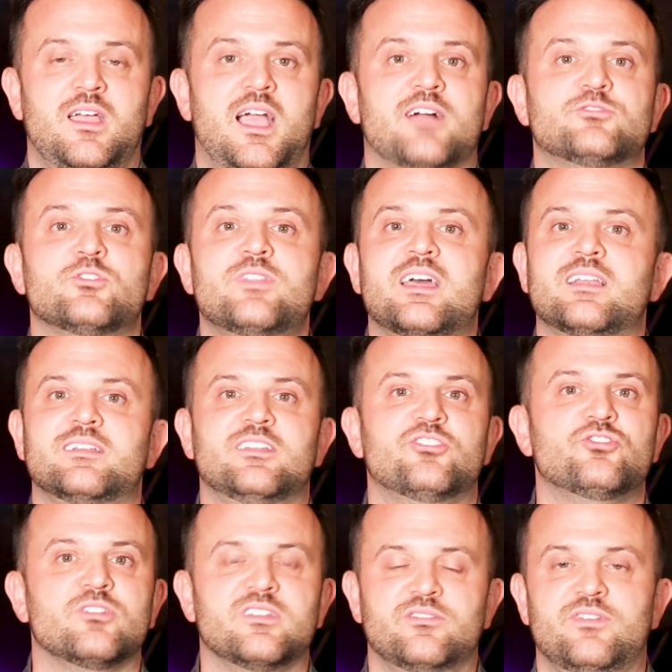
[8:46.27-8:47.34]
After that
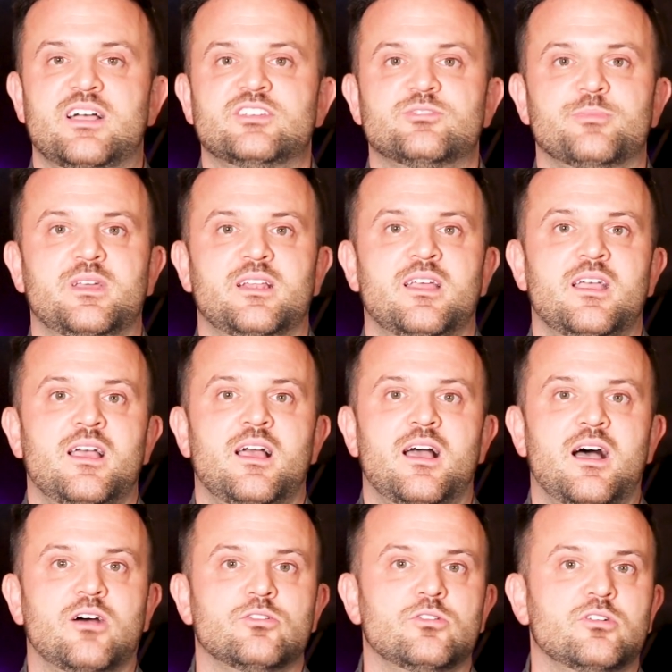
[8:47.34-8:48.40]
initial investment,
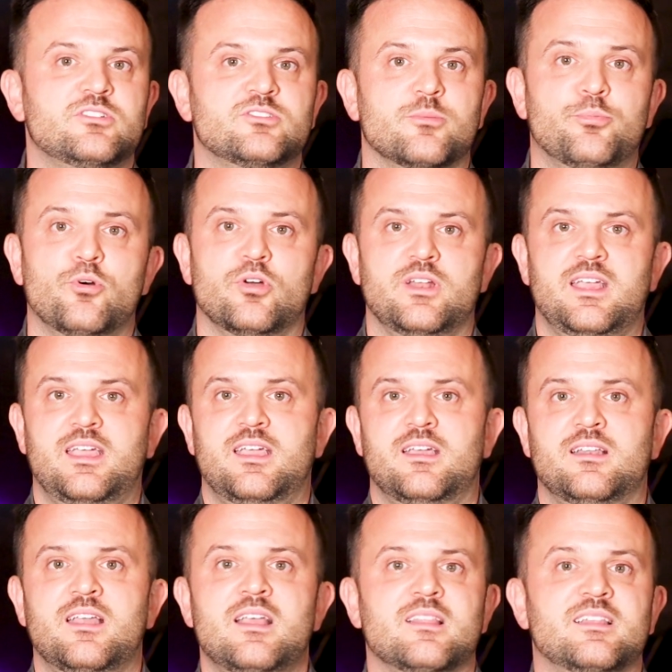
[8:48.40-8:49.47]
I'll look to put
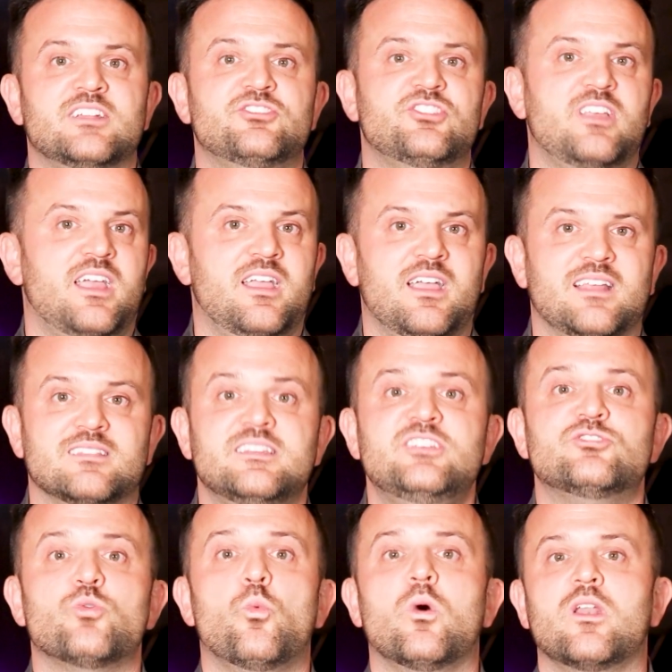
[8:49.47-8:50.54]
in, let's say, at
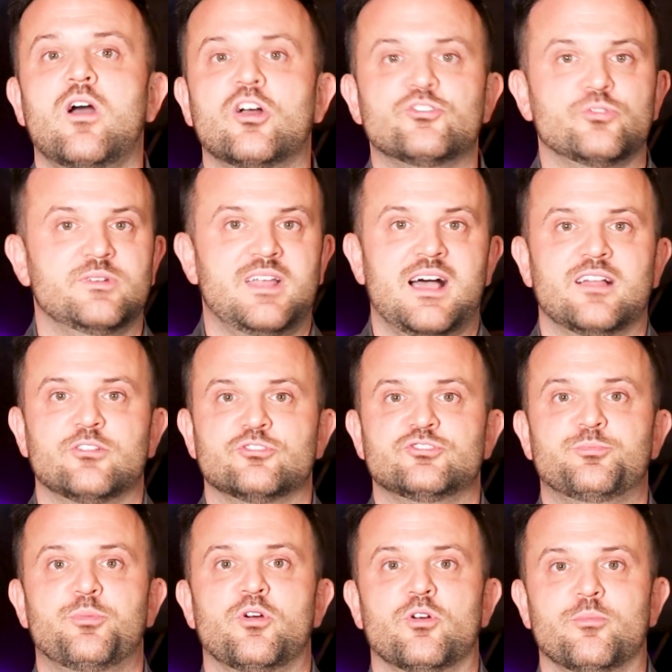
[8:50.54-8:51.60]
least
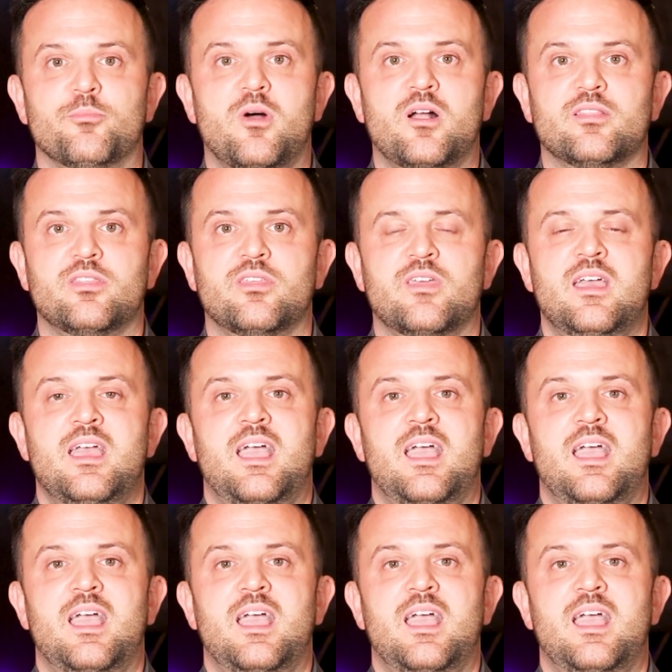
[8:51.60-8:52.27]
$100 per month,